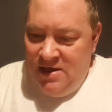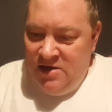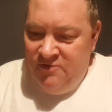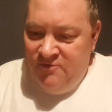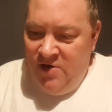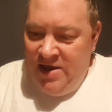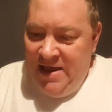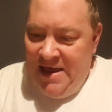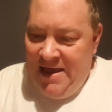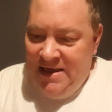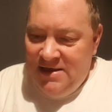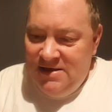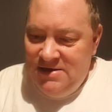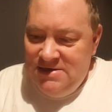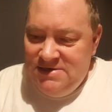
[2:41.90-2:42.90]
at right
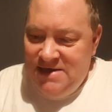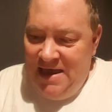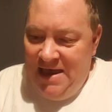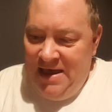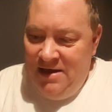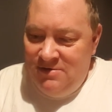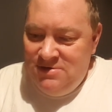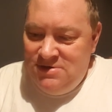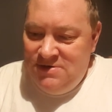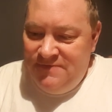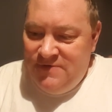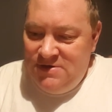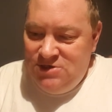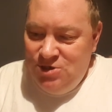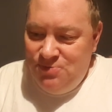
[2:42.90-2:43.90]
angles out
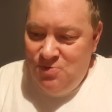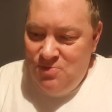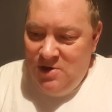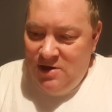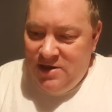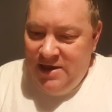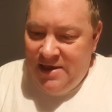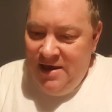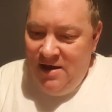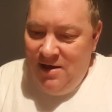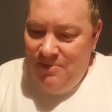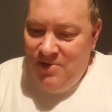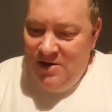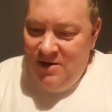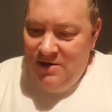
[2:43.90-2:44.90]
of the supermarket
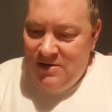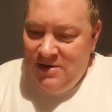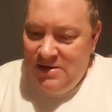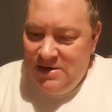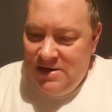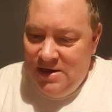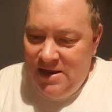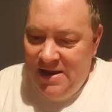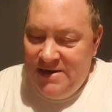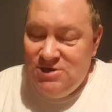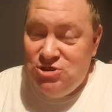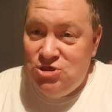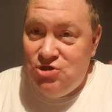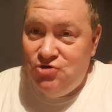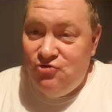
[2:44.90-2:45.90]
car park
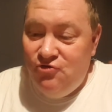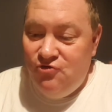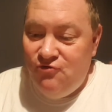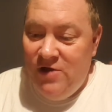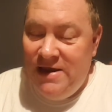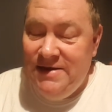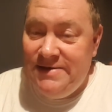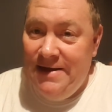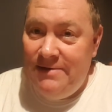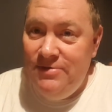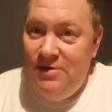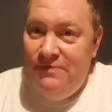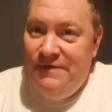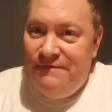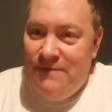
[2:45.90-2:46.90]
and straight down
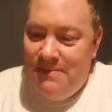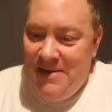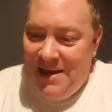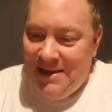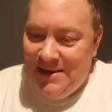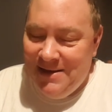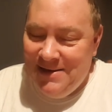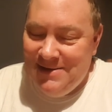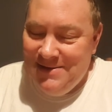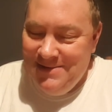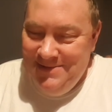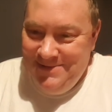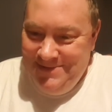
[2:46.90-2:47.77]
the riverbank.